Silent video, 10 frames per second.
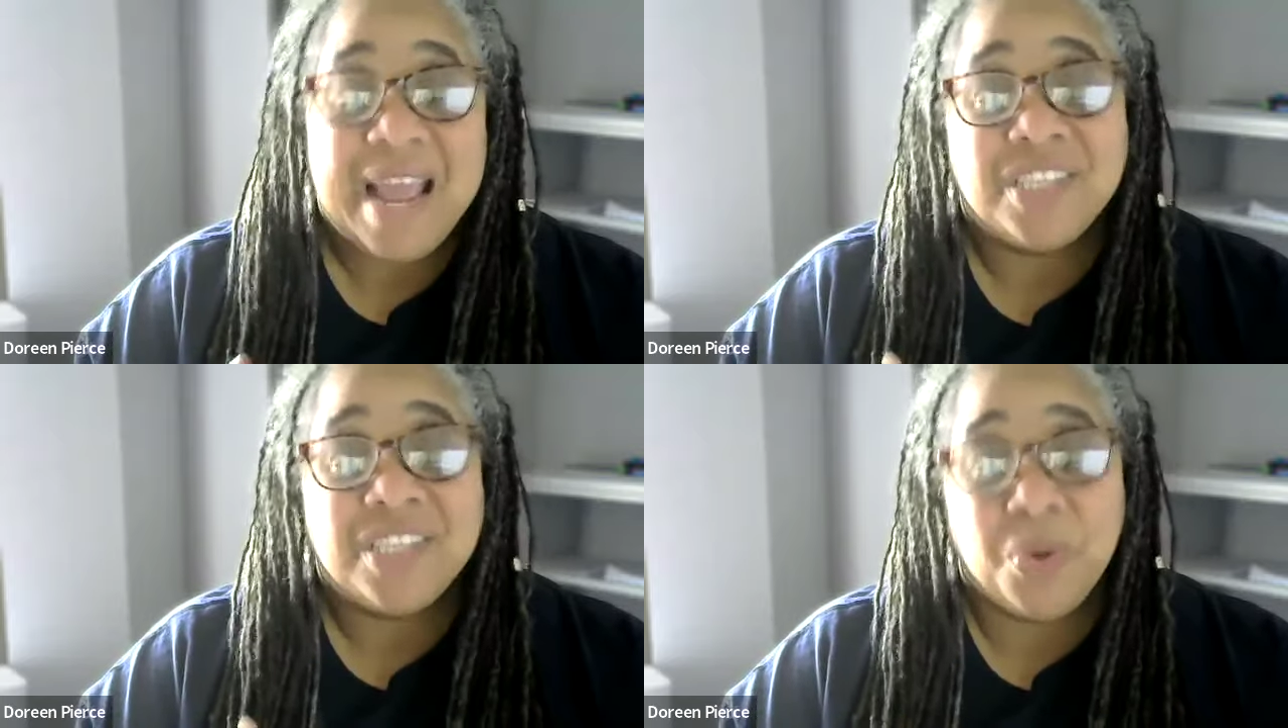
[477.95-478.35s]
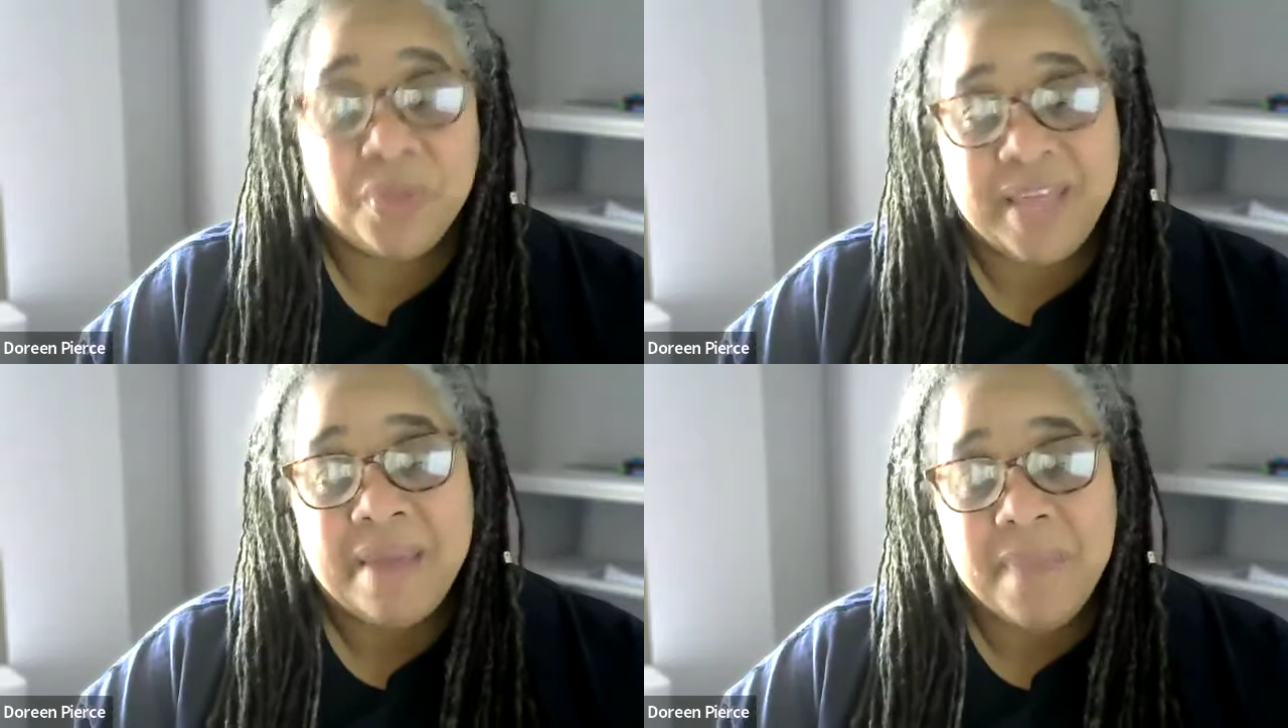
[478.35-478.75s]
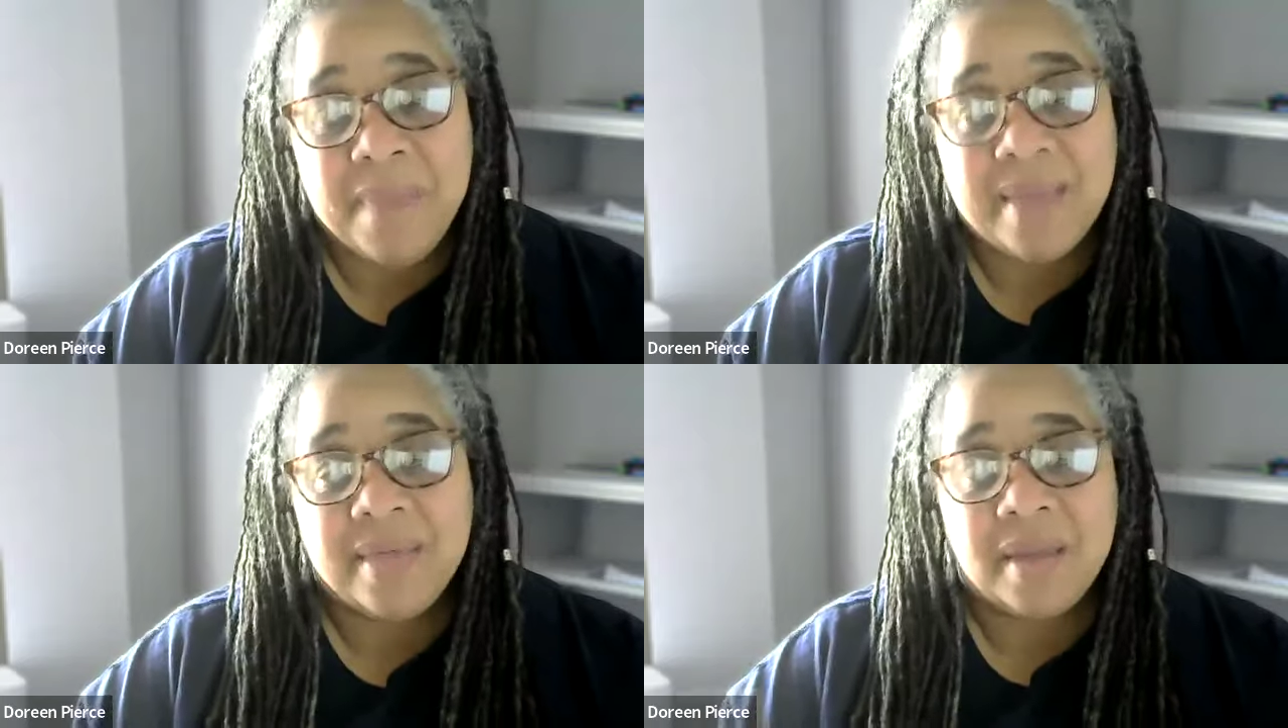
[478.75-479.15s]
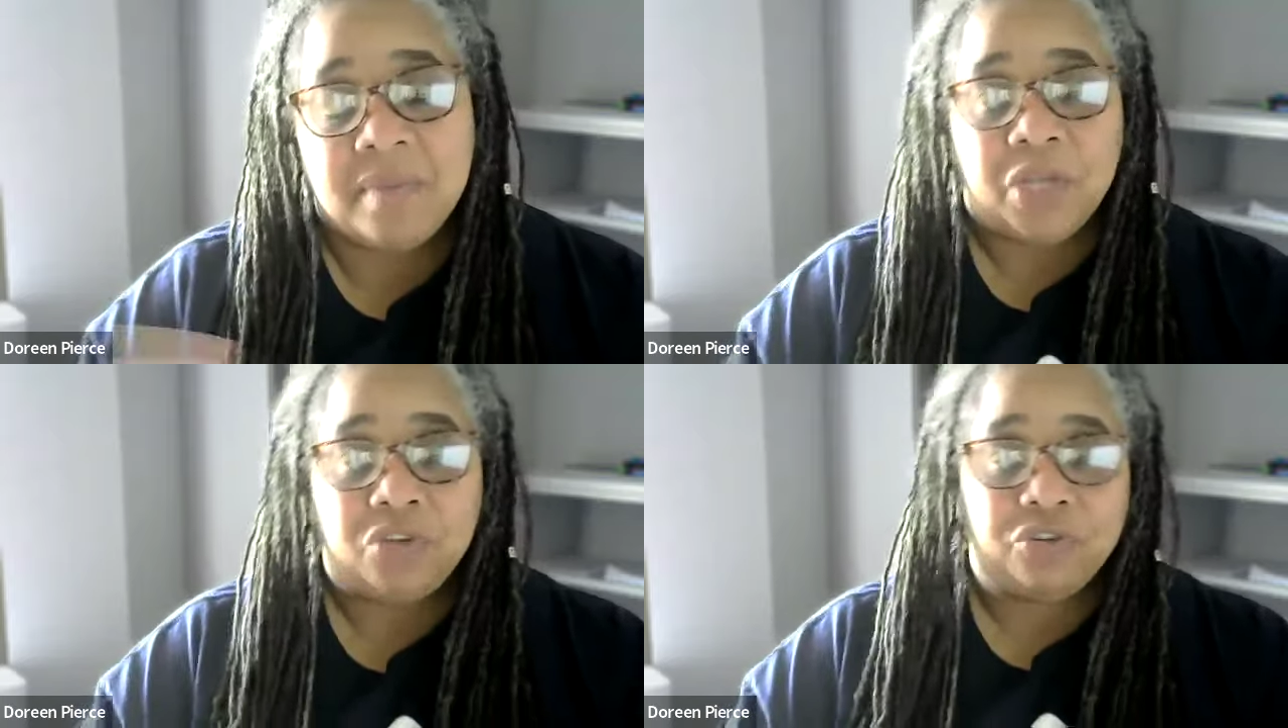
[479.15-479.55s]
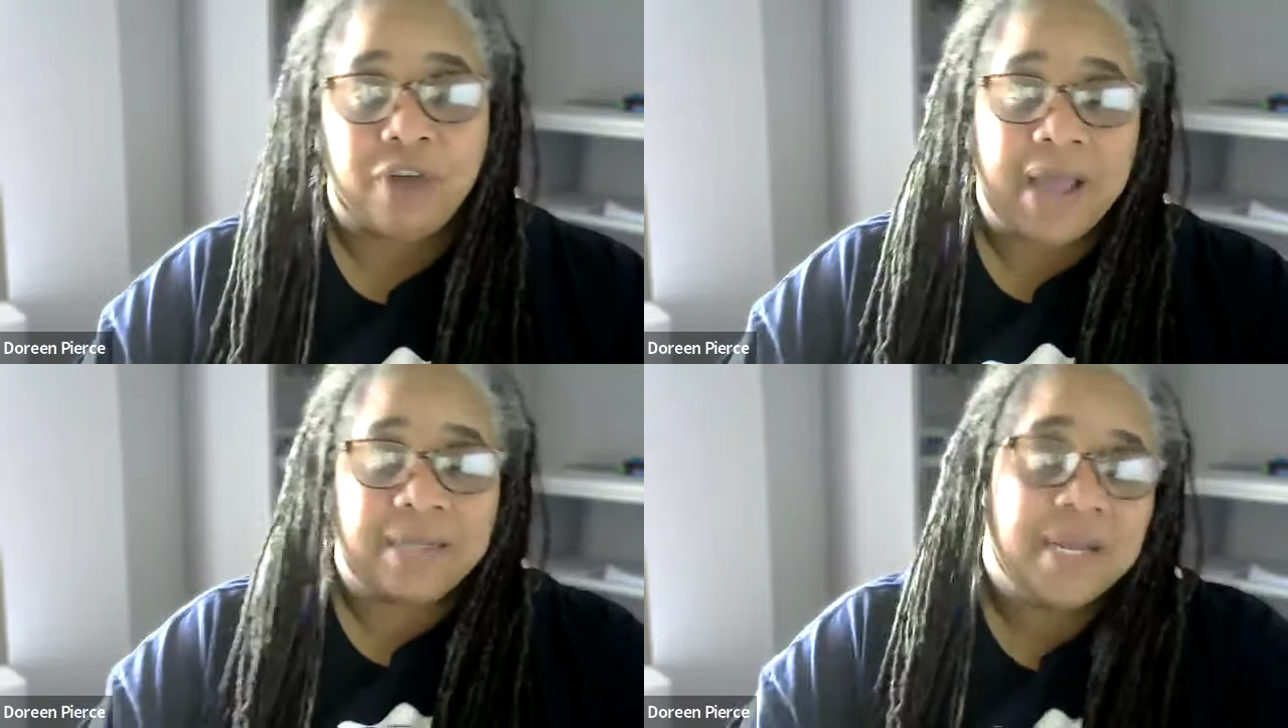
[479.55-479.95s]
And so they may then be
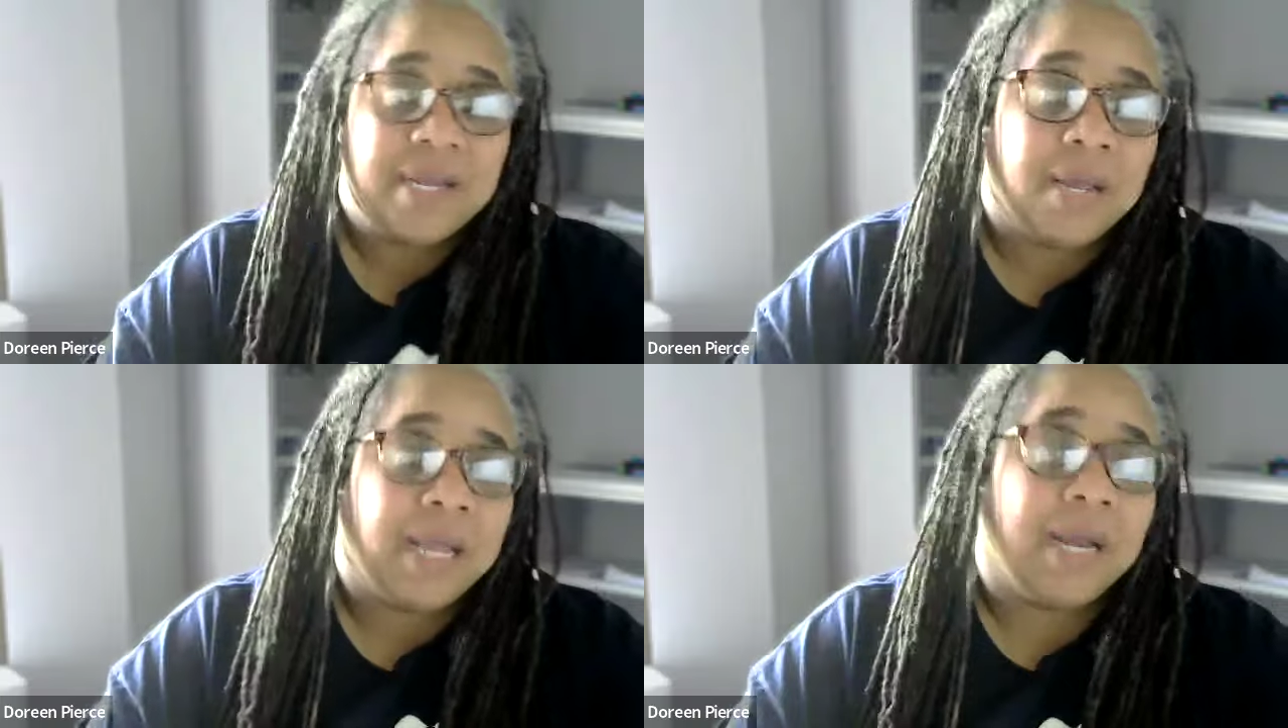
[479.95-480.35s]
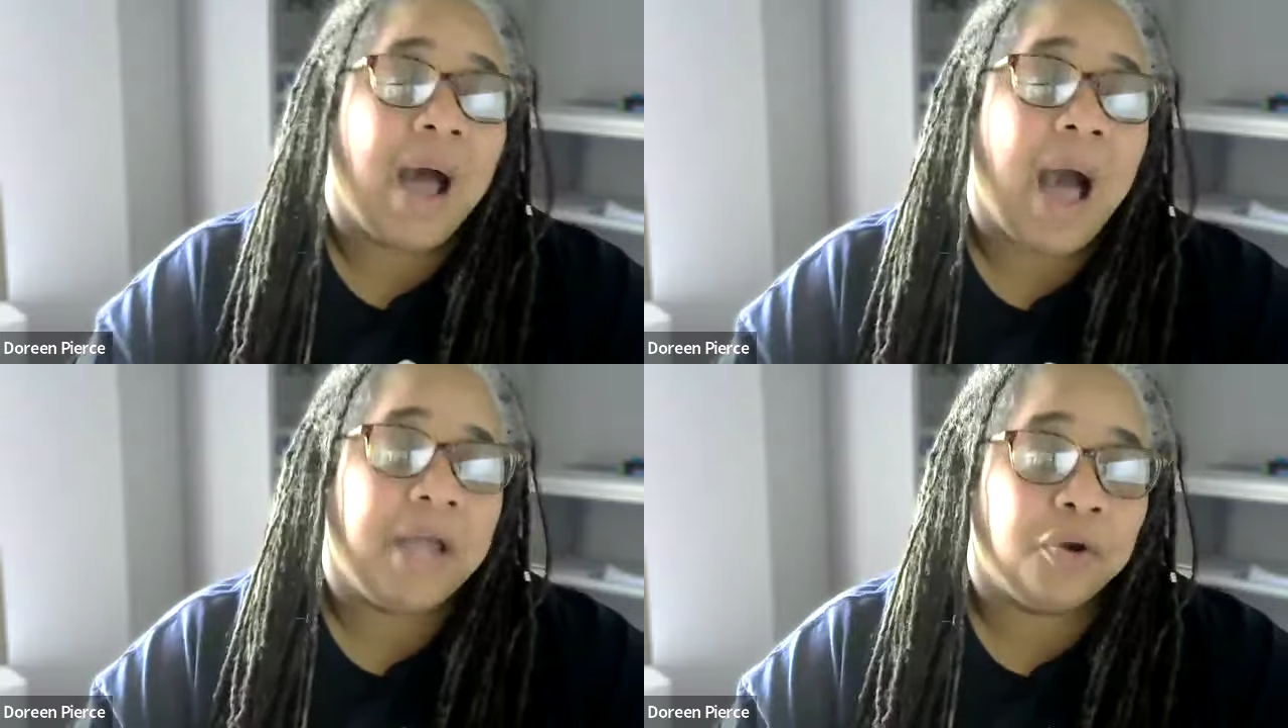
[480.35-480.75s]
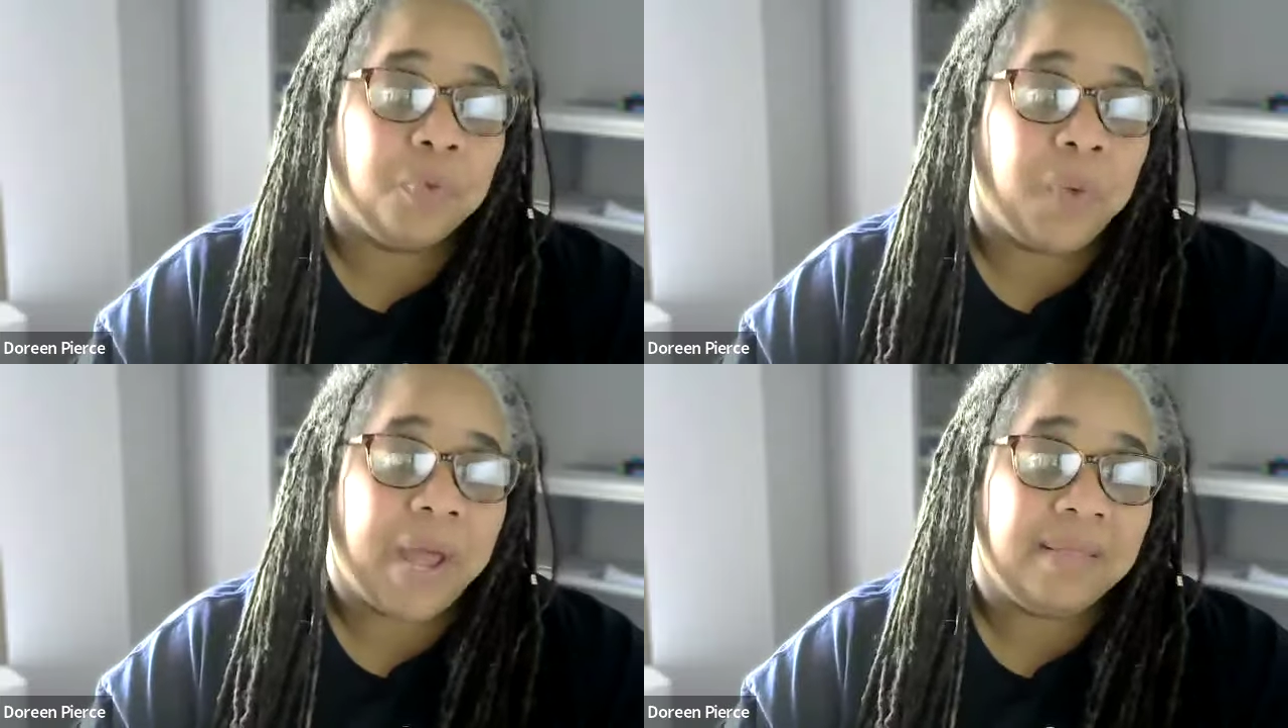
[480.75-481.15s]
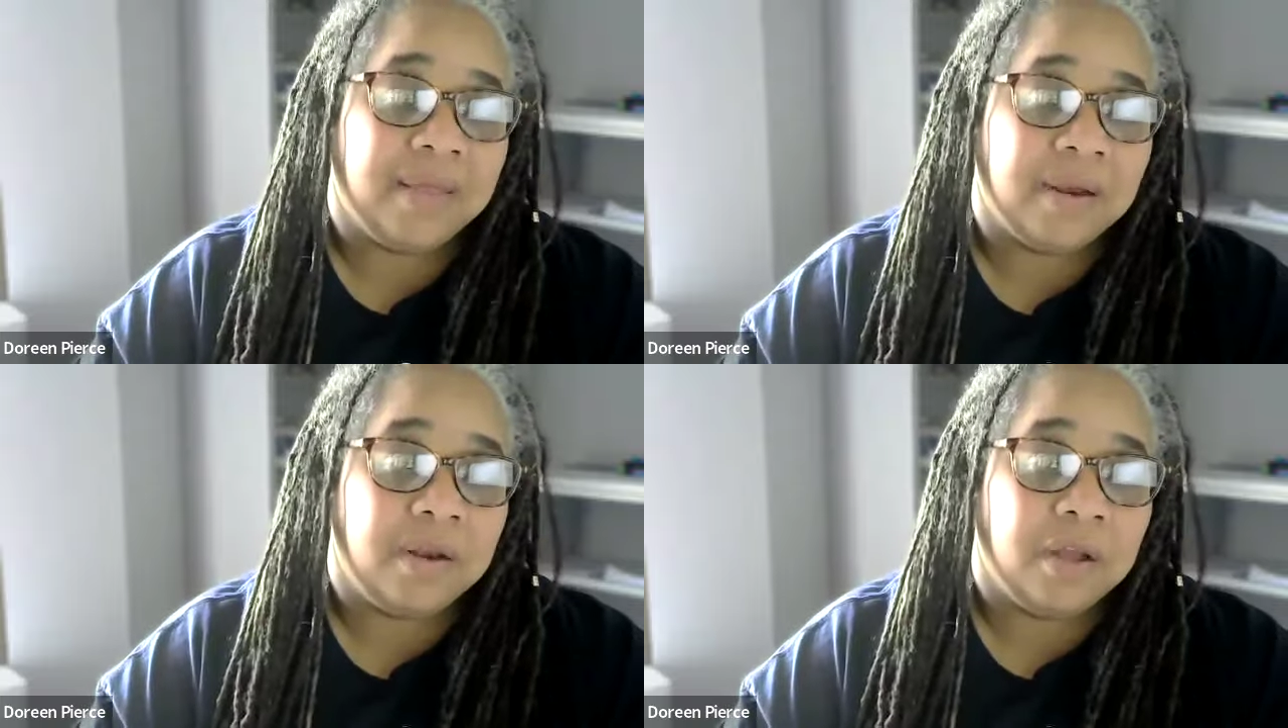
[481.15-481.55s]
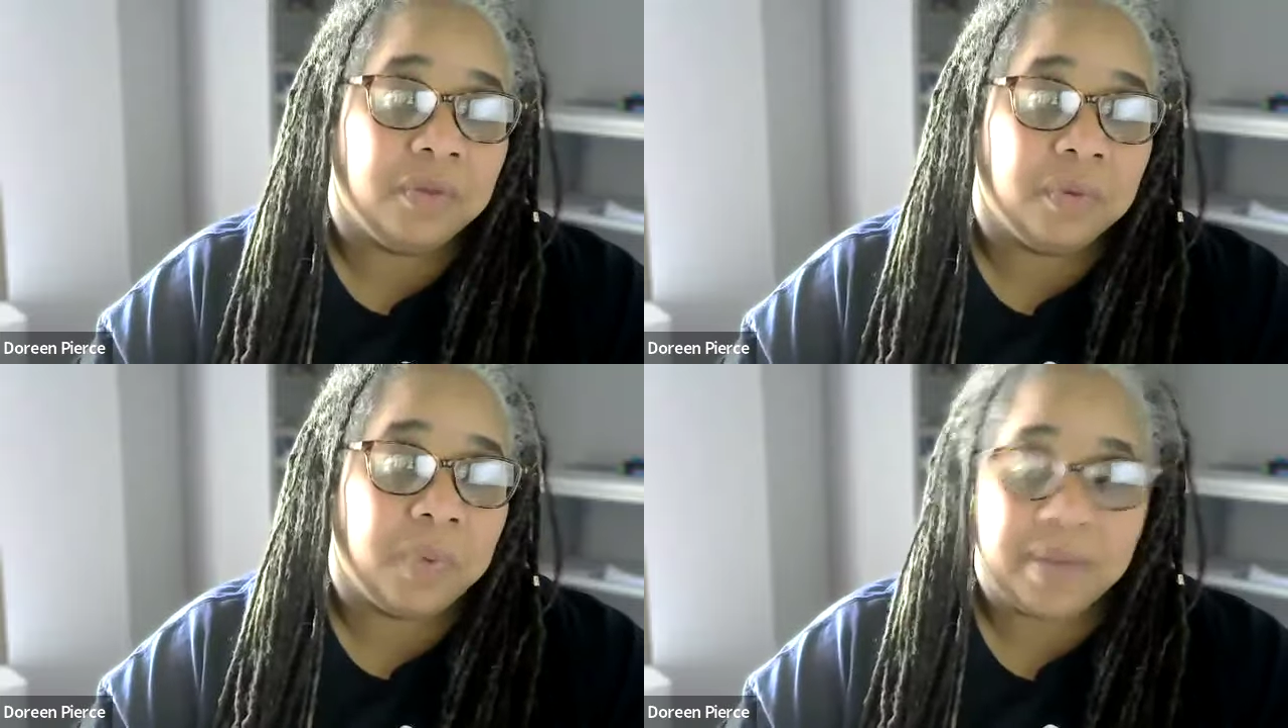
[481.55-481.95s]
tracked in a higher way than
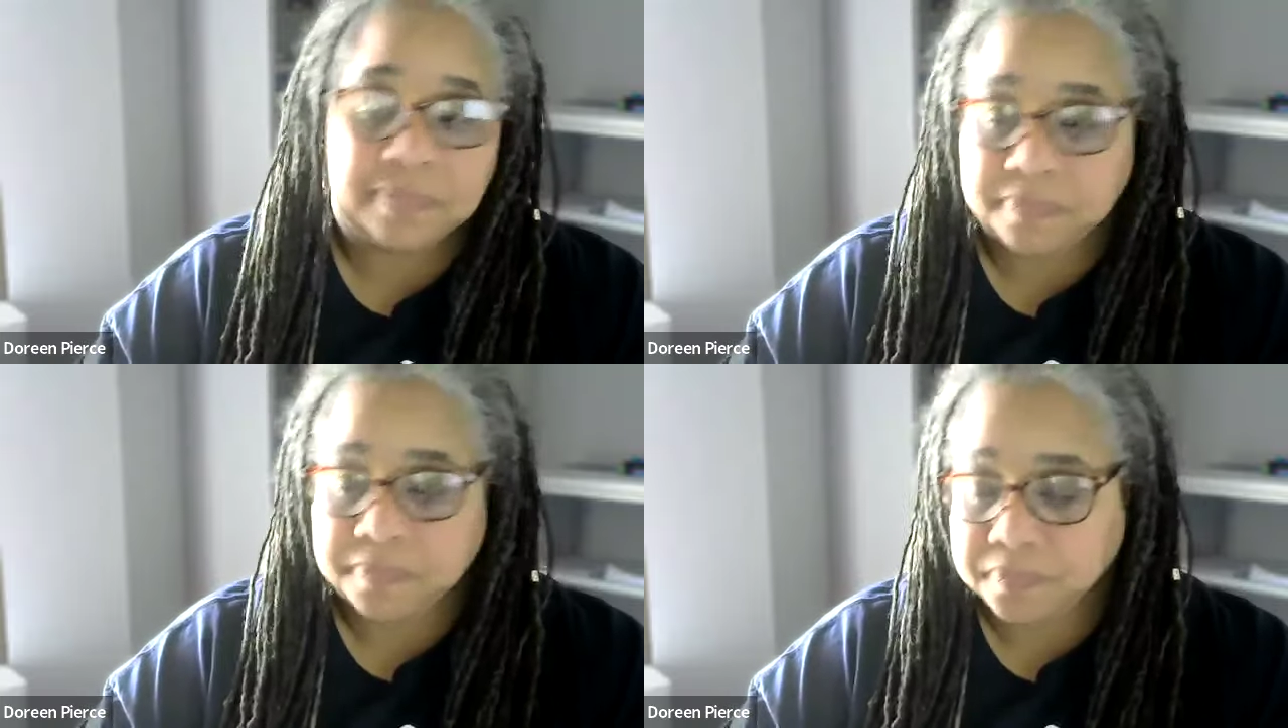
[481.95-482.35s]
another way.